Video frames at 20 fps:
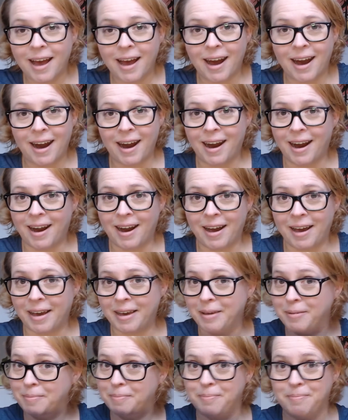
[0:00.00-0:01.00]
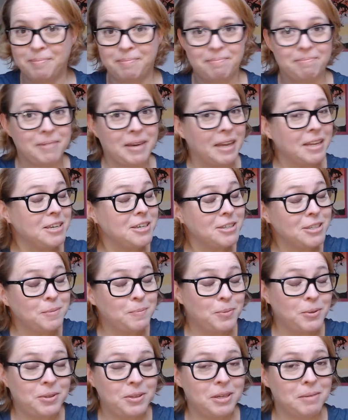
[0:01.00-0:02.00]
I can just
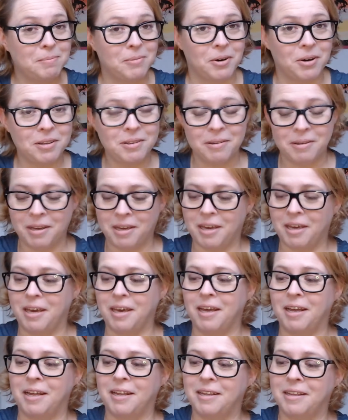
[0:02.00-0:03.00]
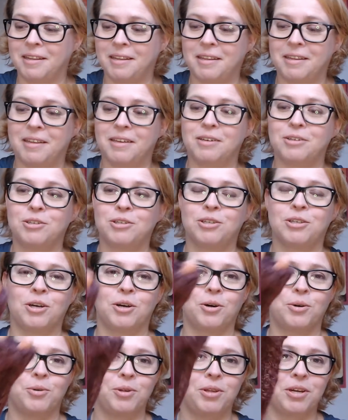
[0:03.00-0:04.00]
put them on and
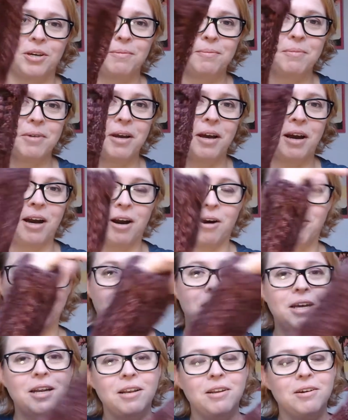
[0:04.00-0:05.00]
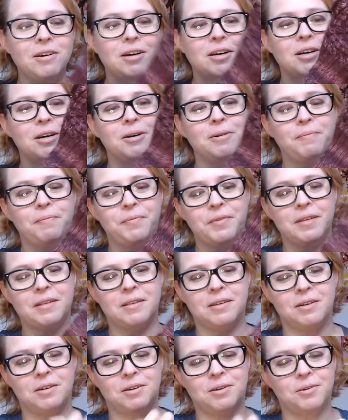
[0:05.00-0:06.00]
show them how they look.
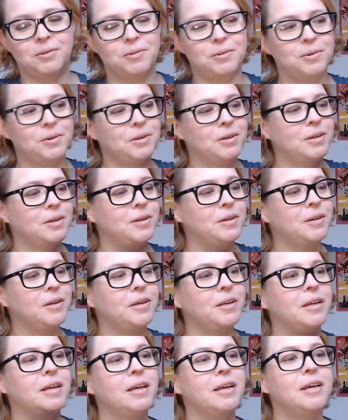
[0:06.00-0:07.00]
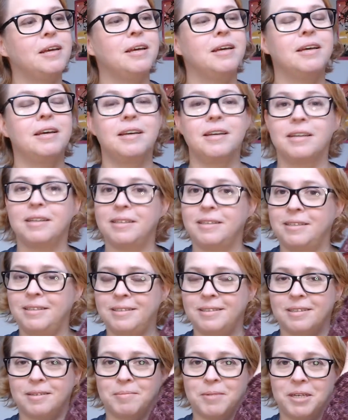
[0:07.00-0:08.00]
So these
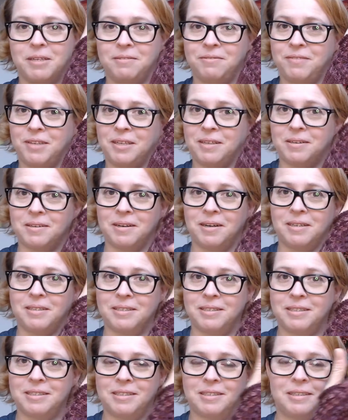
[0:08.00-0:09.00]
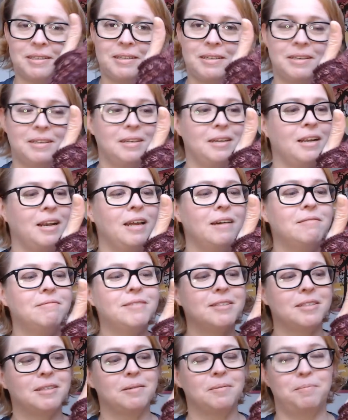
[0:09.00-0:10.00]
are my fingerless
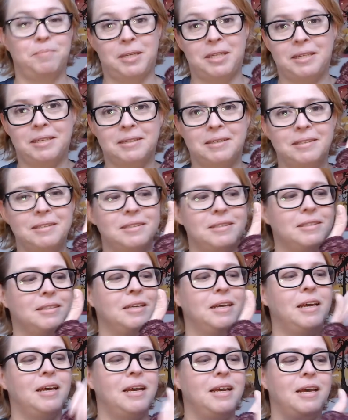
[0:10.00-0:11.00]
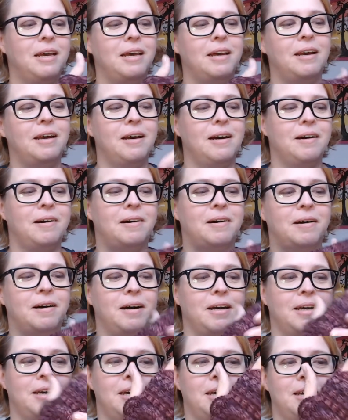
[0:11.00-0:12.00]
gloves, mittens. I
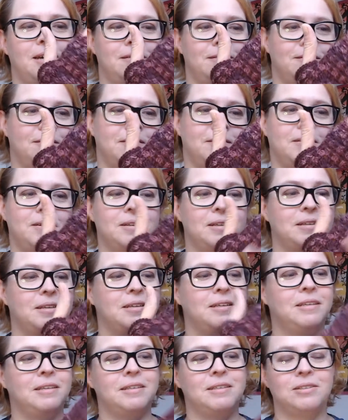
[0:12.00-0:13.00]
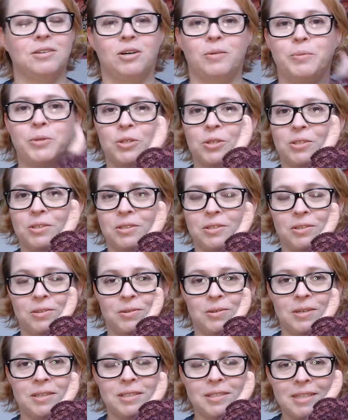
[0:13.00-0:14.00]
have this option to
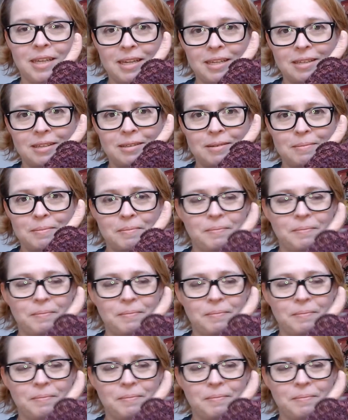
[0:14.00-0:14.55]
extend them,